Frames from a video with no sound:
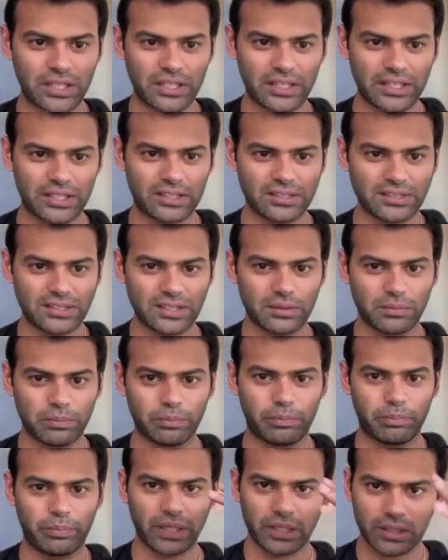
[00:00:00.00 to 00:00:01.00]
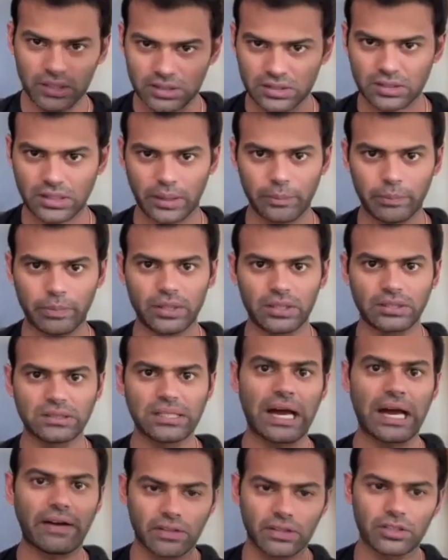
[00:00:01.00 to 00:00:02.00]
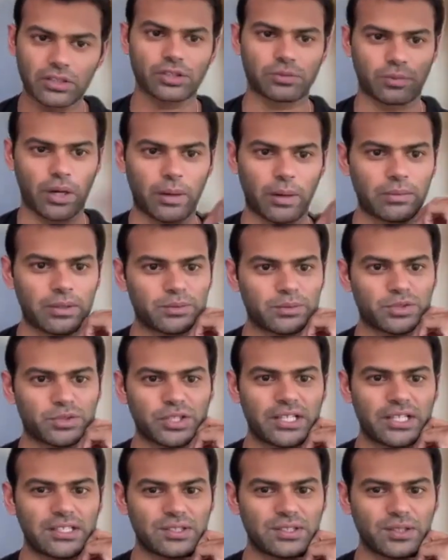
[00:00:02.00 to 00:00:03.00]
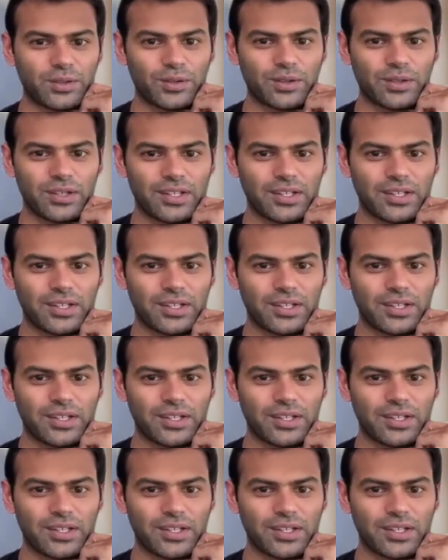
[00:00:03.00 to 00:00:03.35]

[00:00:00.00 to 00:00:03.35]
Like these are the biggest companies having these problems, right? So,